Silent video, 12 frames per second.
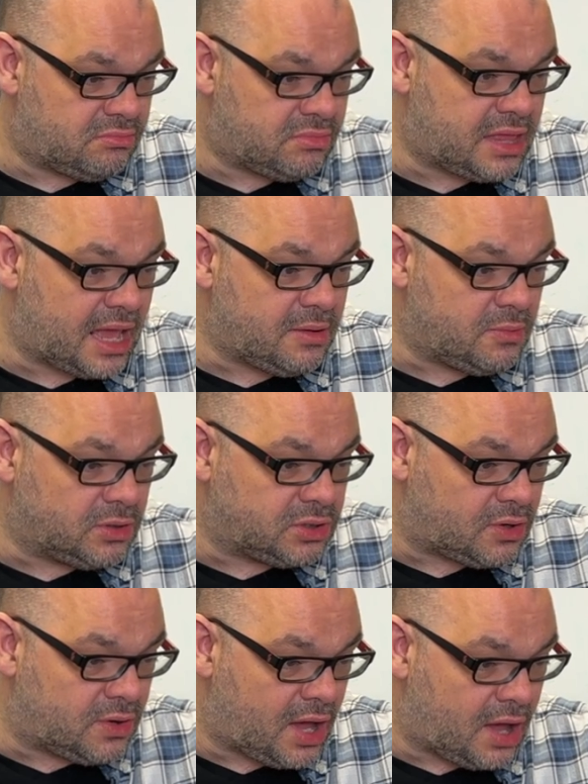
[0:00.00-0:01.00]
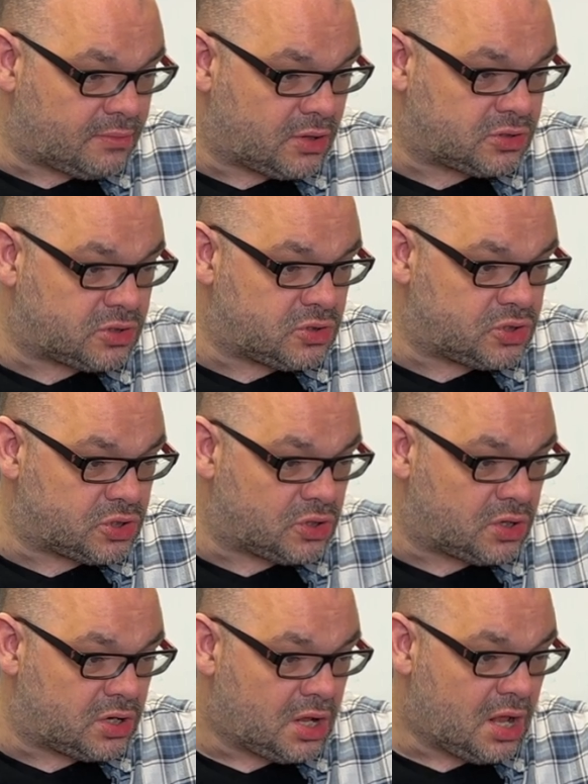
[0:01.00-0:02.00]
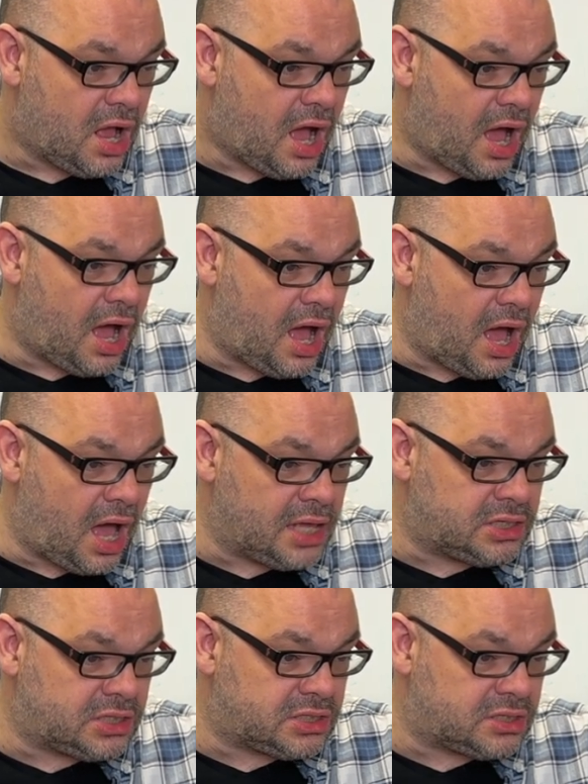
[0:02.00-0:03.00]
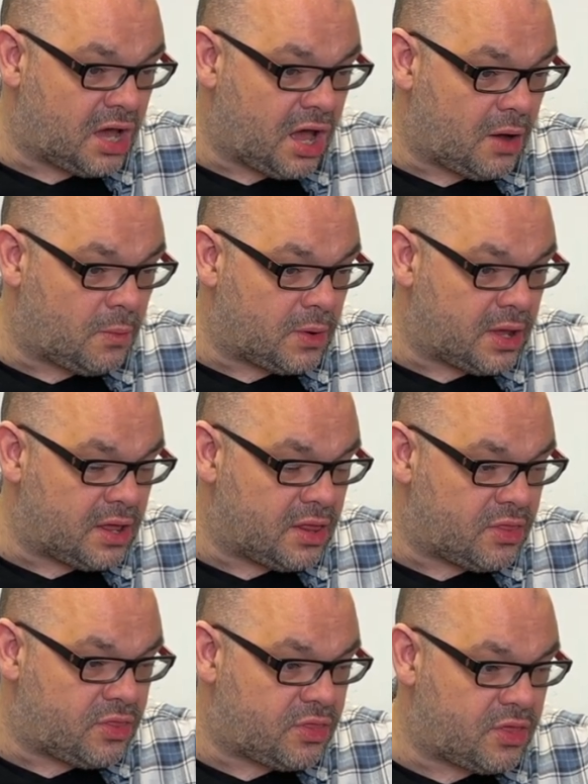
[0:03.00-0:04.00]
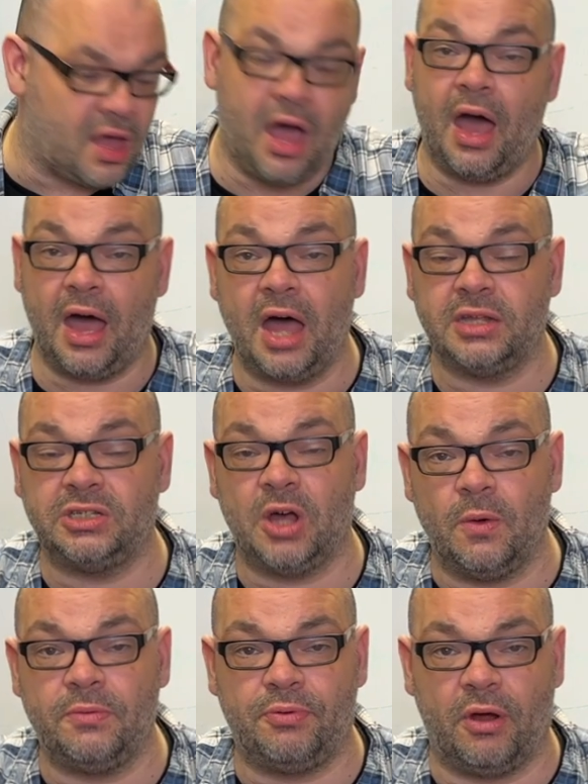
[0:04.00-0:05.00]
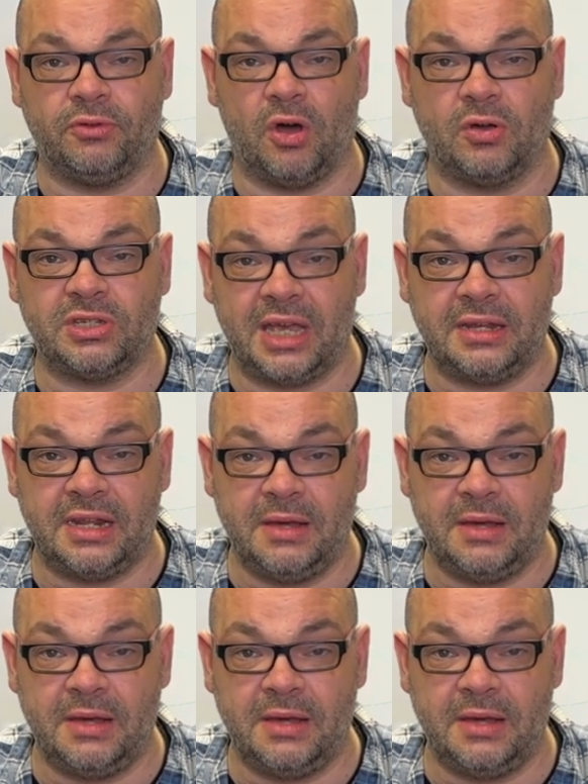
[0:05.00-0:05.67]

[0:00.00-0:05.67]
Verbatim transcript: they will do it. I'm not too sure. I'd start with uh, I'd start with Prop Dog. Send an